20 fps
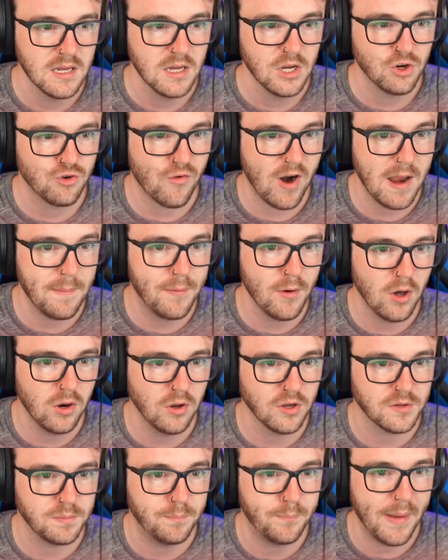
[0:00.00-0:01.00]
Drapion
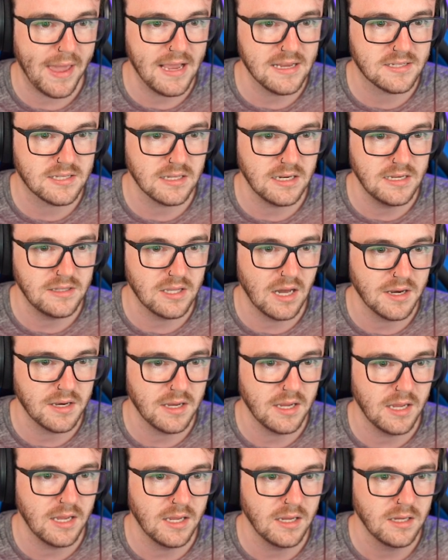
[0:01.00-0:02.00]
looks basically done
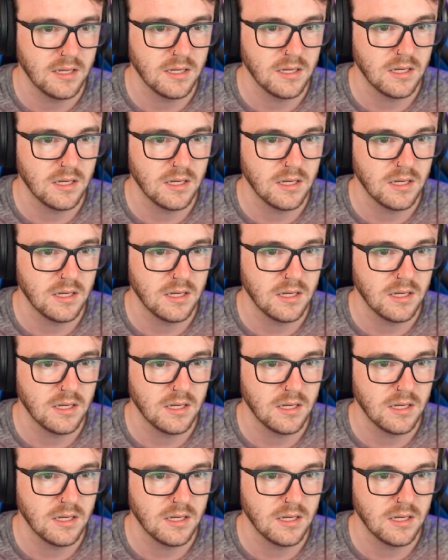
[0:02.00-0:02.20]
here.